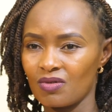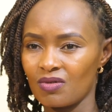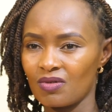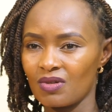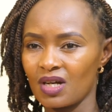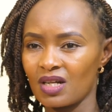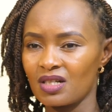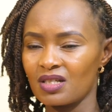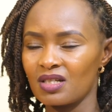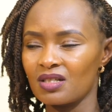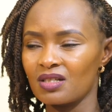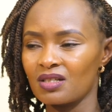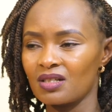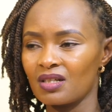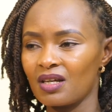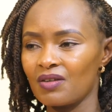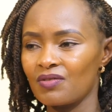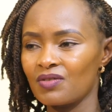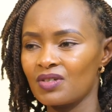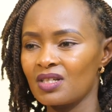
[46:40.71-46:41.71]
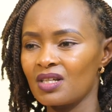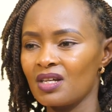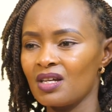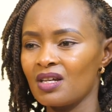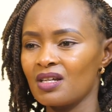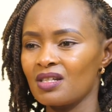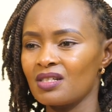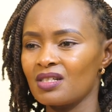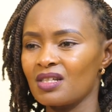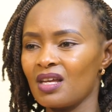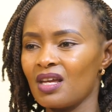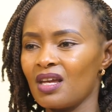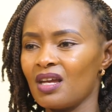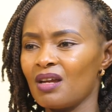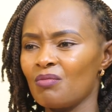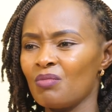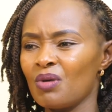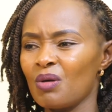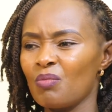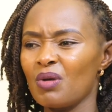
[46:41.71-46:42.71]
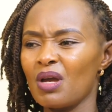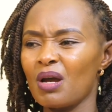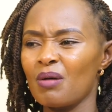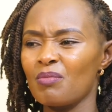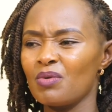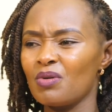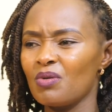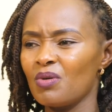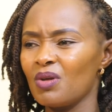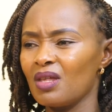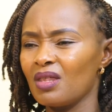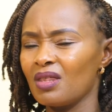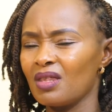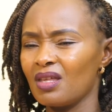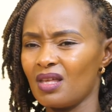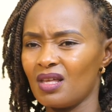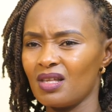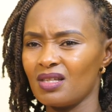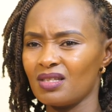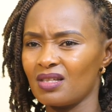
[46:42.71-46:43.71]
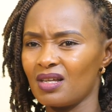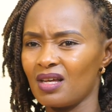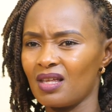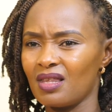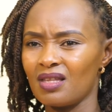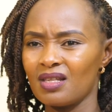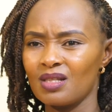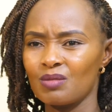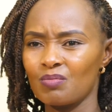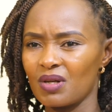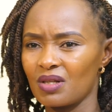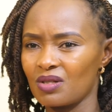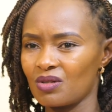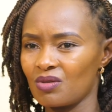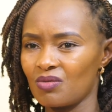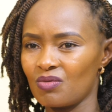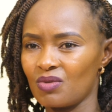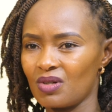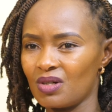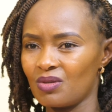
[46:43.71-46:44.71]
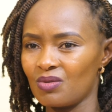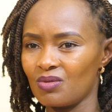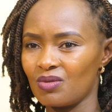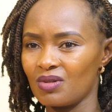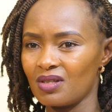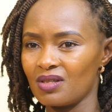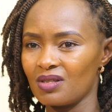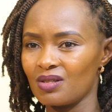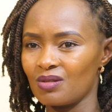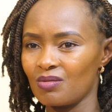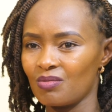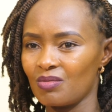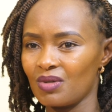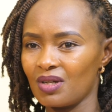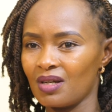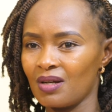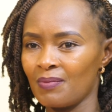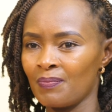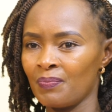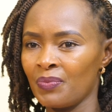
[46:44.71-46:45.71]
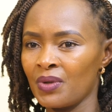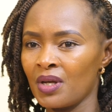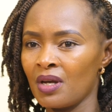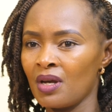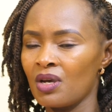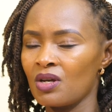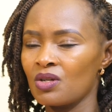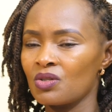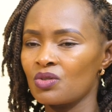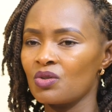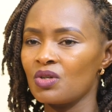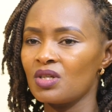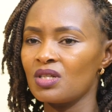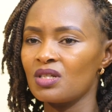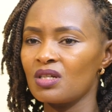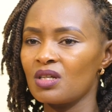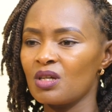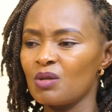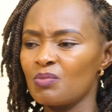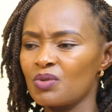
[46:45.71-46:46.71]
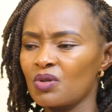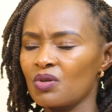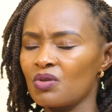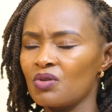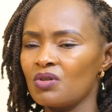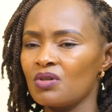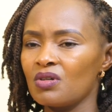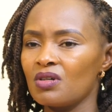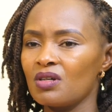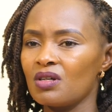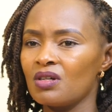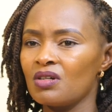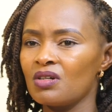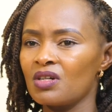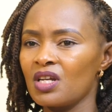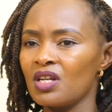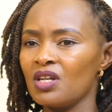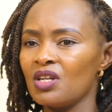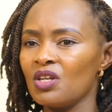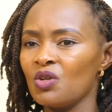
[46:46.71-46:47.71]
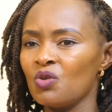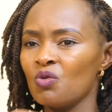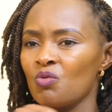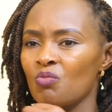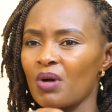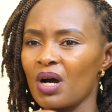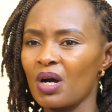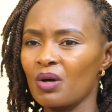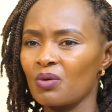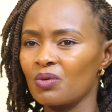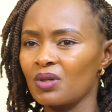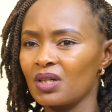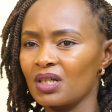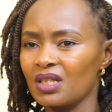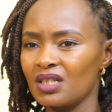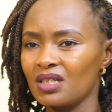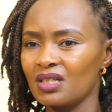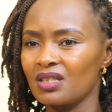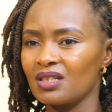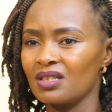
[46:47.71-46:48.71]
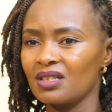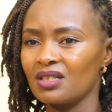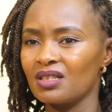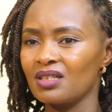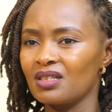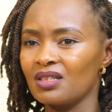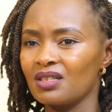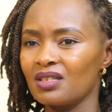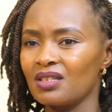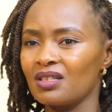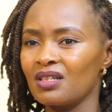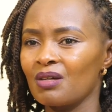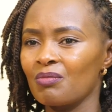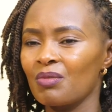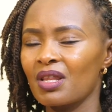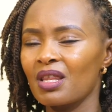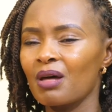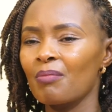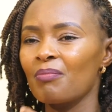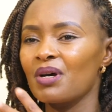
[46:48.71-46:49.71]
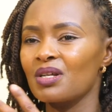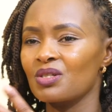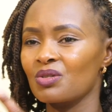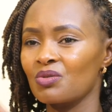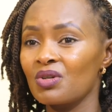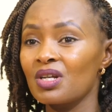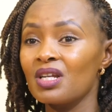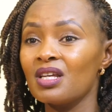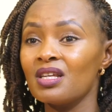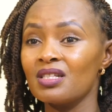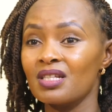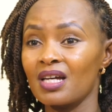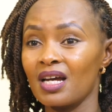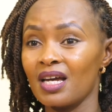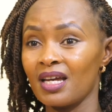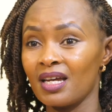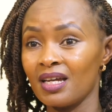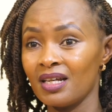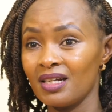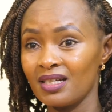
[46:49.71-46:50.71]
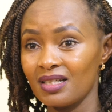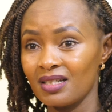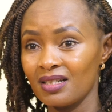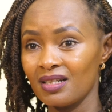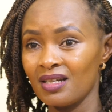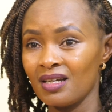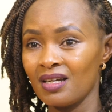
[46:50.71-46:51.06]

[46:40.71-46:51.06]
that is left saying, maybe I'm doing this and this person will do this to me. So it keeps on draining you backward. The other person is ahead